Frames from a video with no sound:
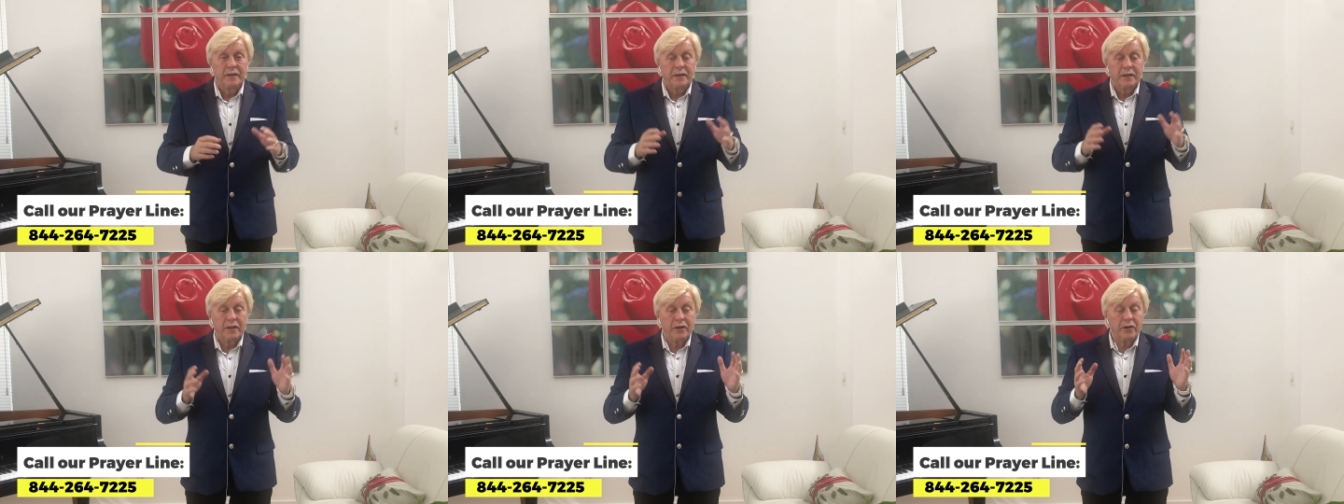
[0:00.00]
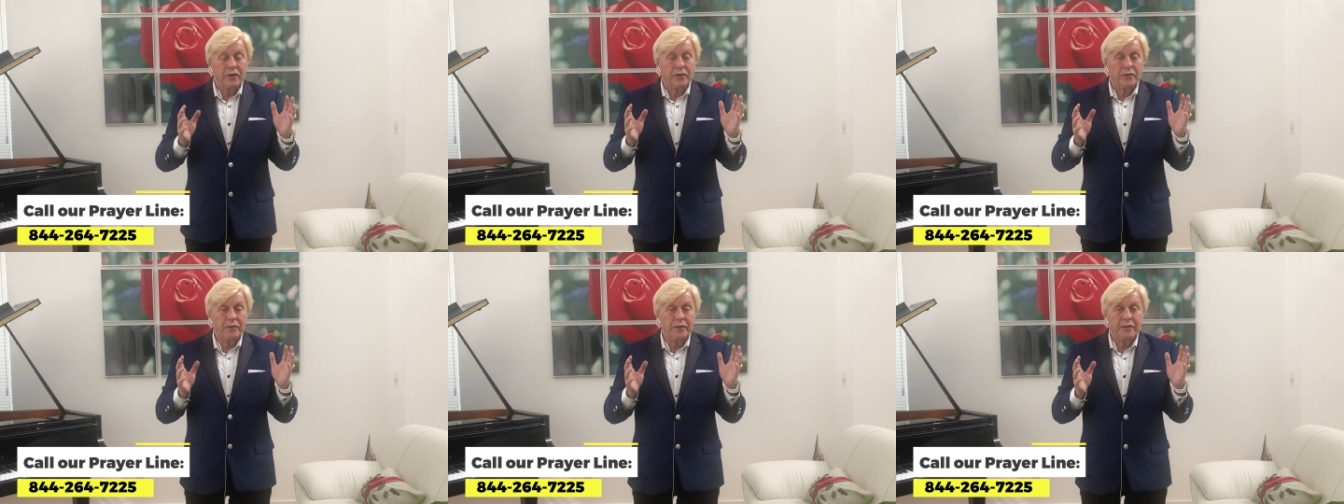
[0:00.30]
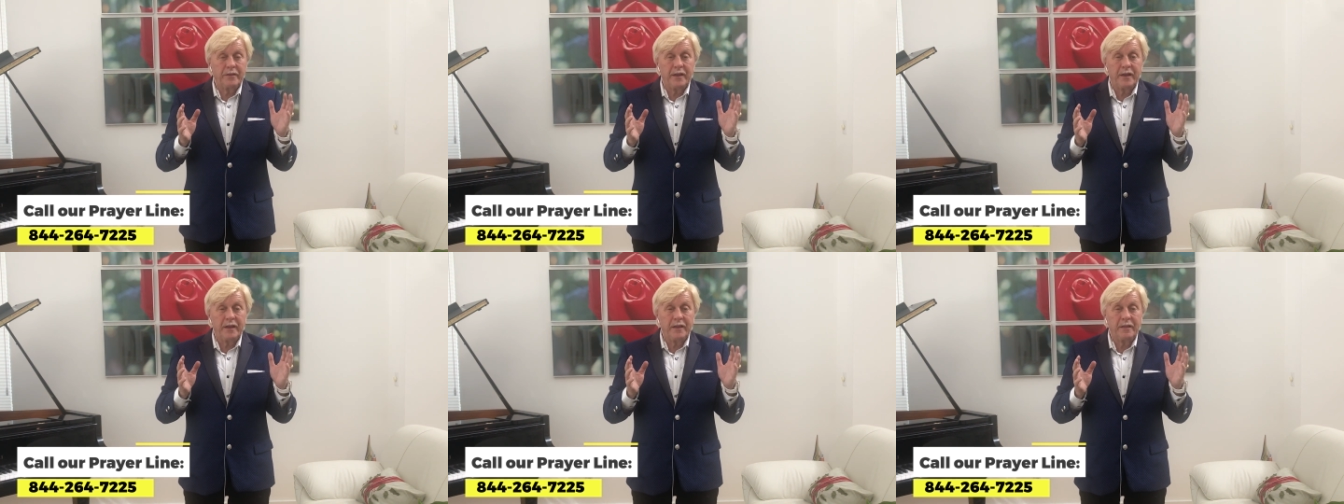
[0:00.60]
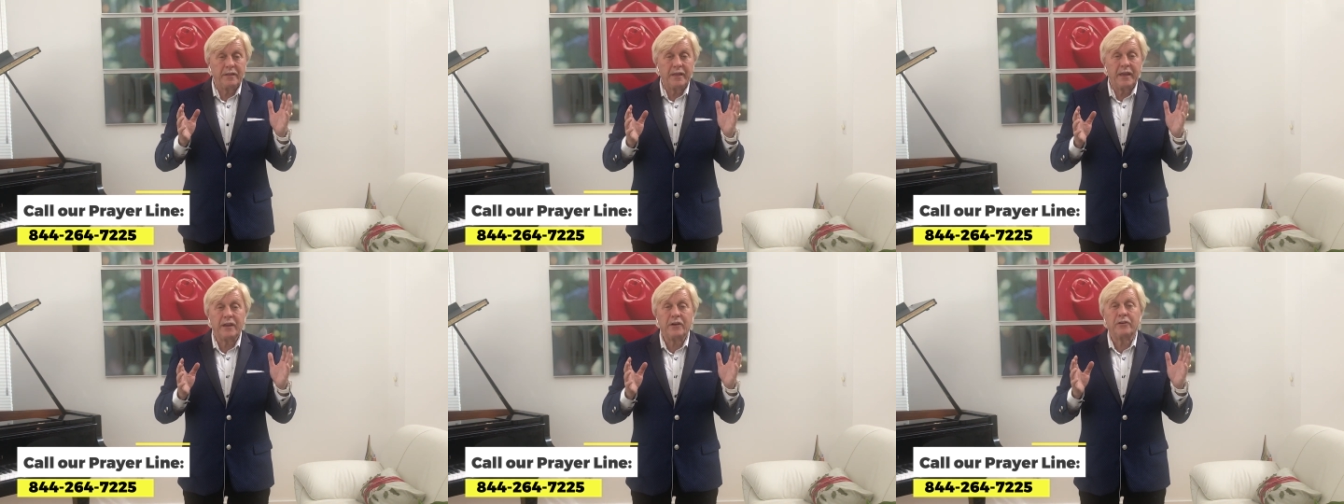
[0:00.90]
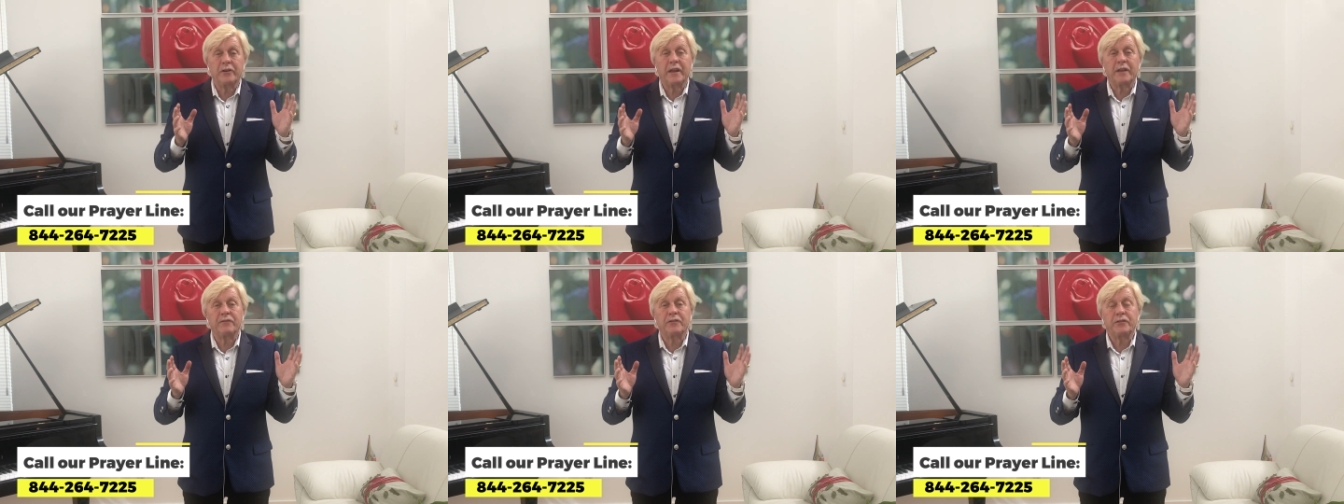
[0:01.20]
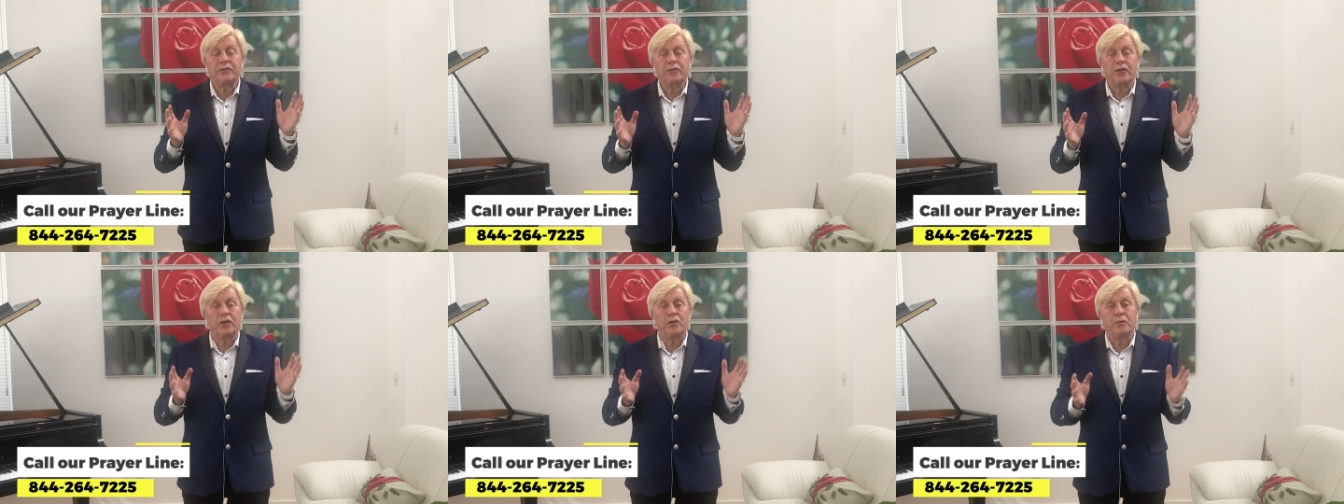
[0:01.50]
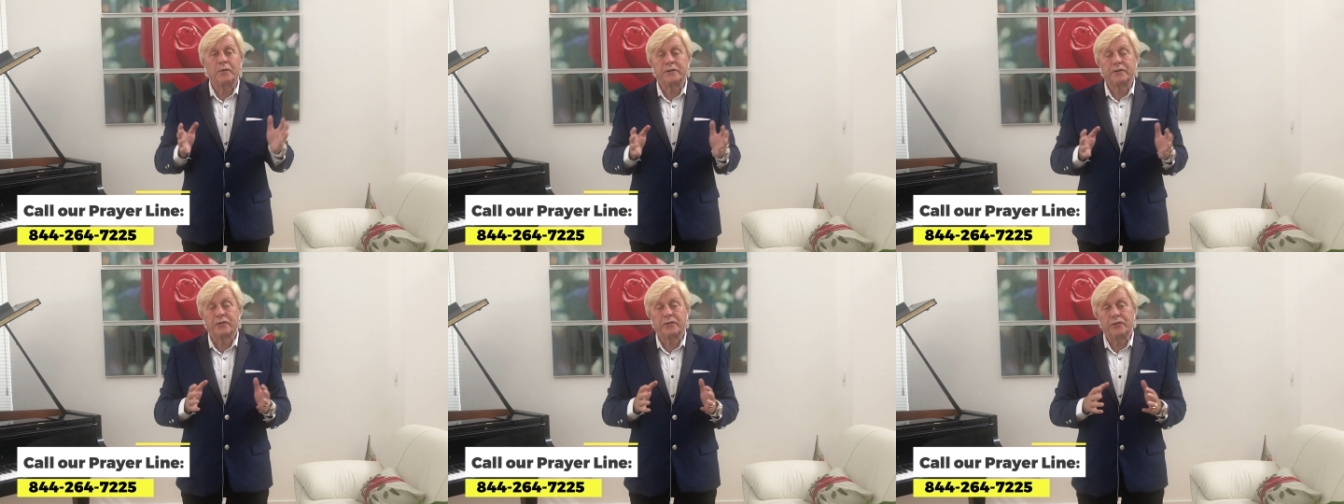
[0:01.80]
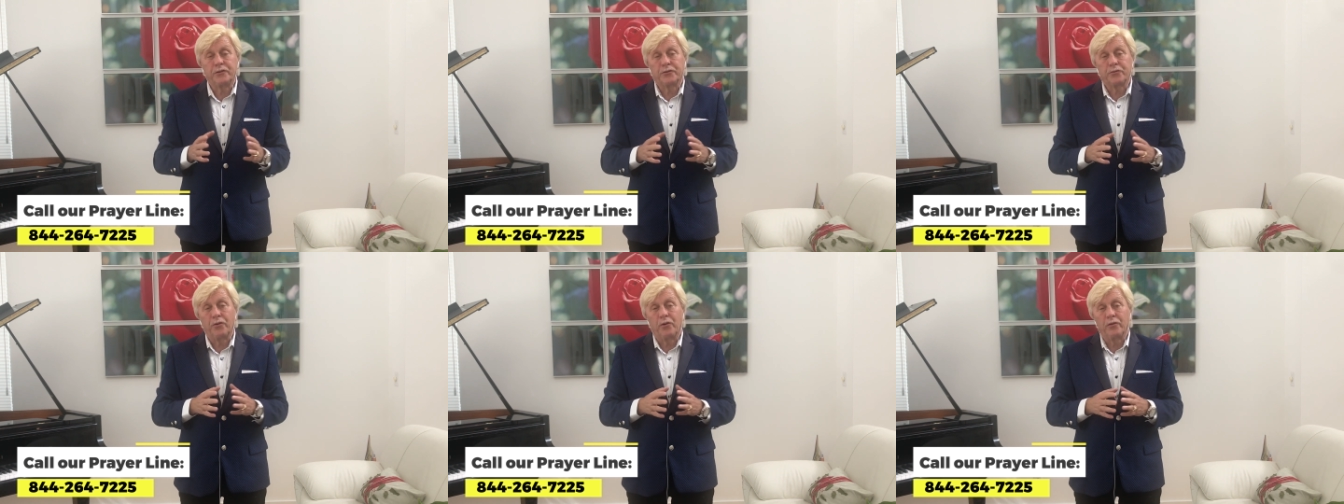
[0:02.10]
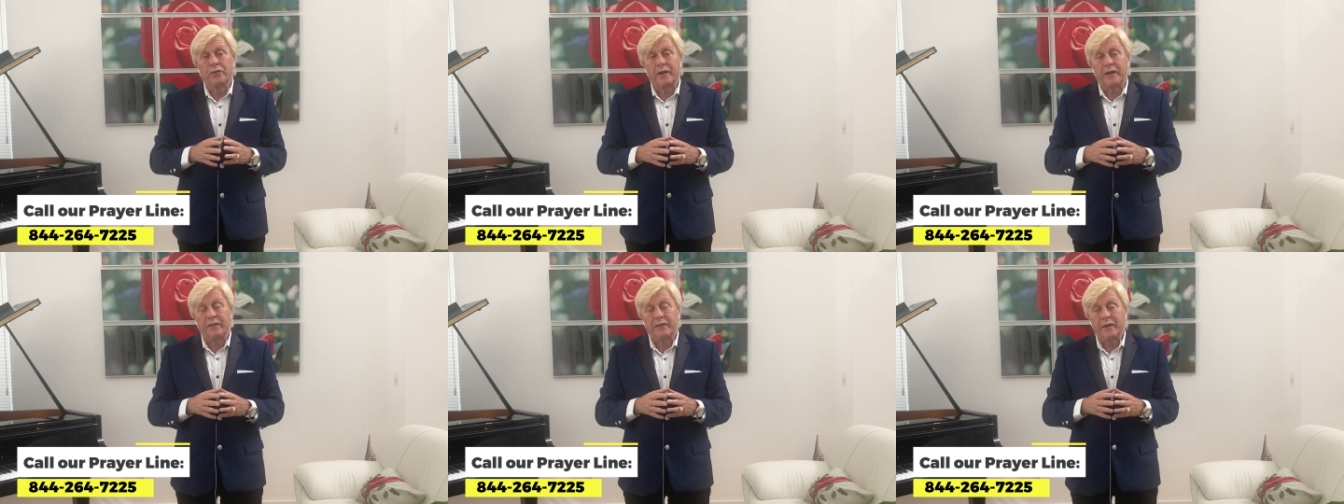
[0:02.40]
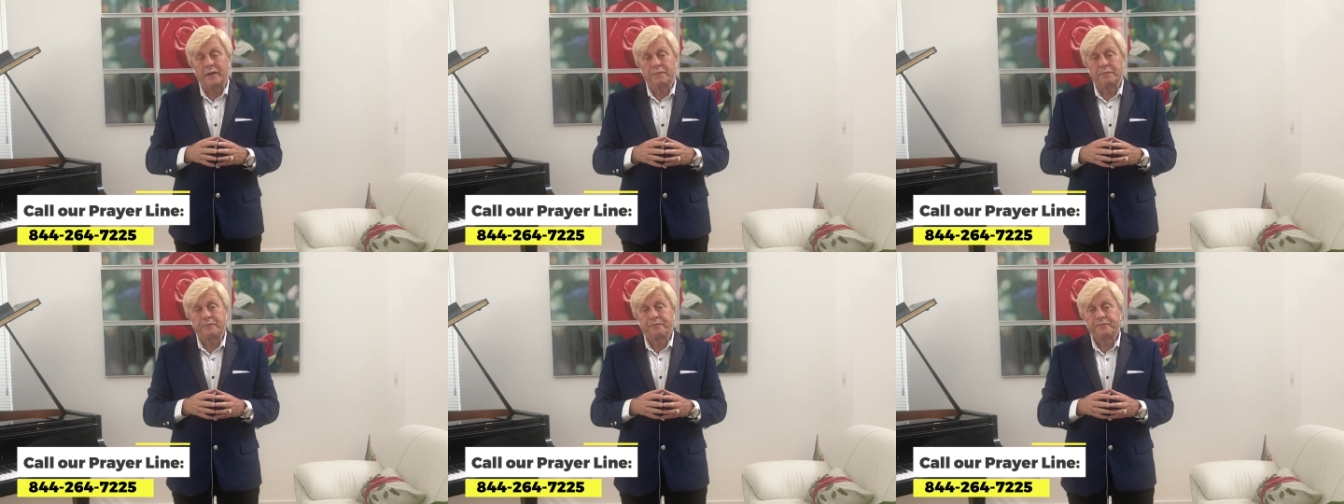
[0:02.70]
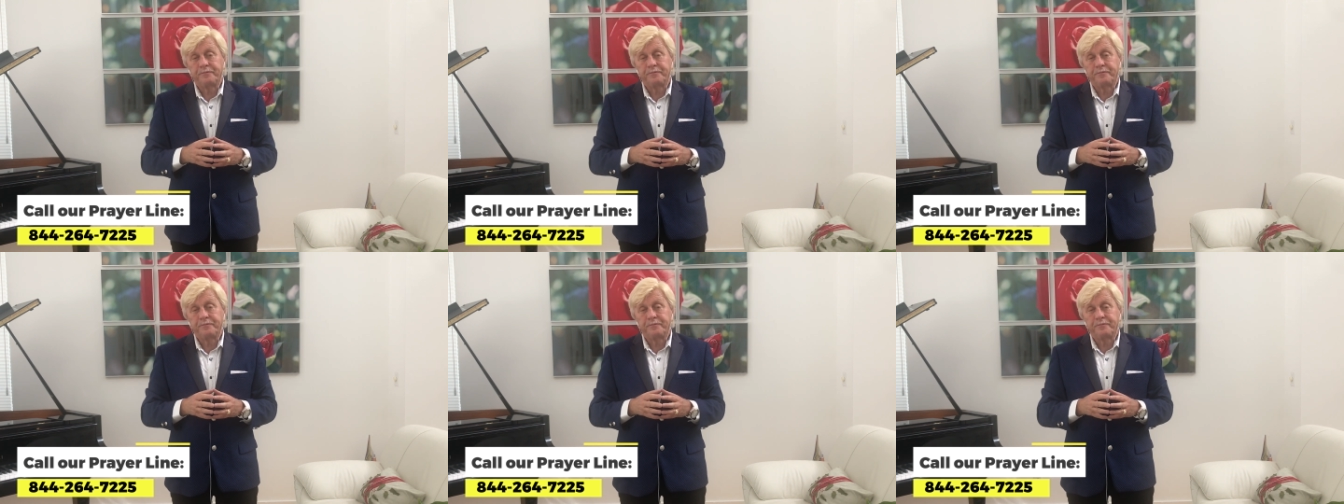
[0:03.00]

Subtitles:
they don't even know what's controlling them.